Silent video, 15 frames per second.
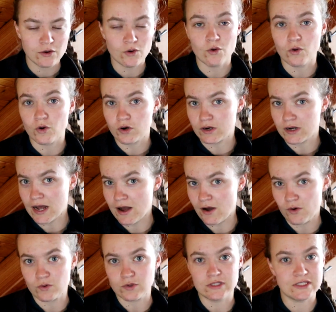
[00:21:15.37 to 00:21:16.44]
or
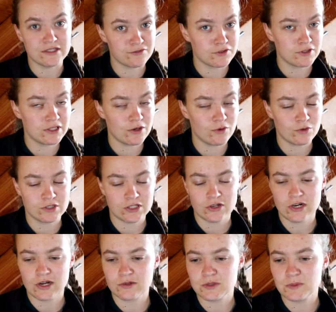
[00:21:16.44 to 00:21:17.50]
how different they all
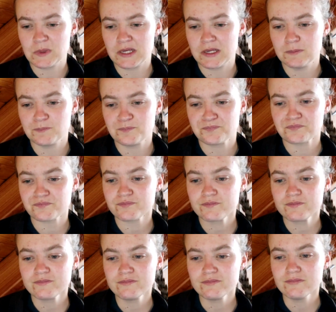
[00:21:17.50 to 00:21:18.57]
turn out to be.
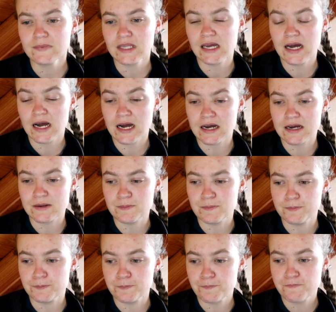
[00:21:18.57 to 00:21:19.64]

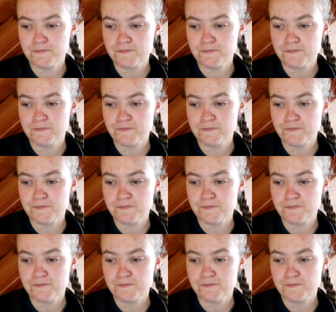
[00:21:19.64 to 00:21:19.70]
I